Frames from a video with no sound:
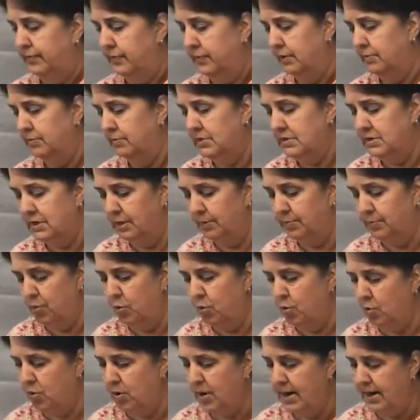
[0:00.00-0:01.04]
I'm just going to
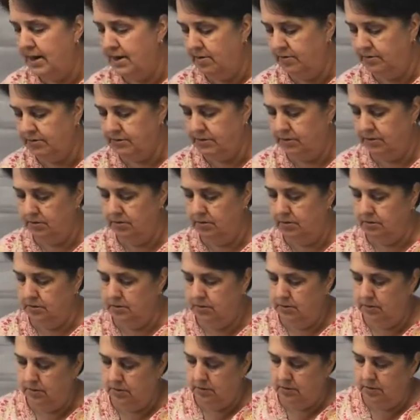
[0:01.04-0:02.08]
pour out
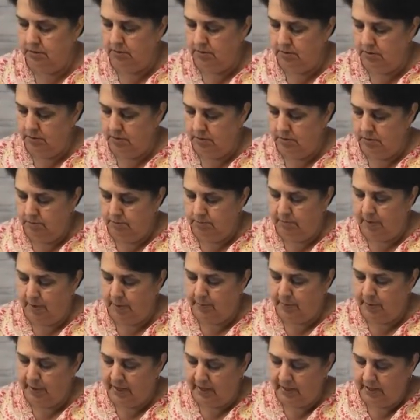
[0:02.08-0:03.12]
my
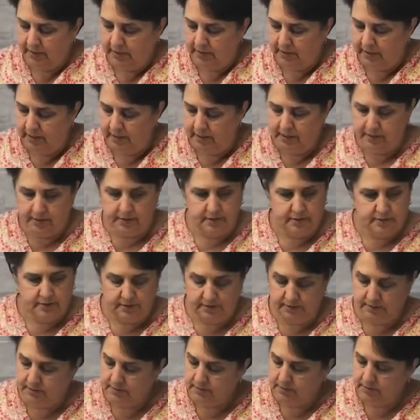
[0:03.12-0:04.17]
paint and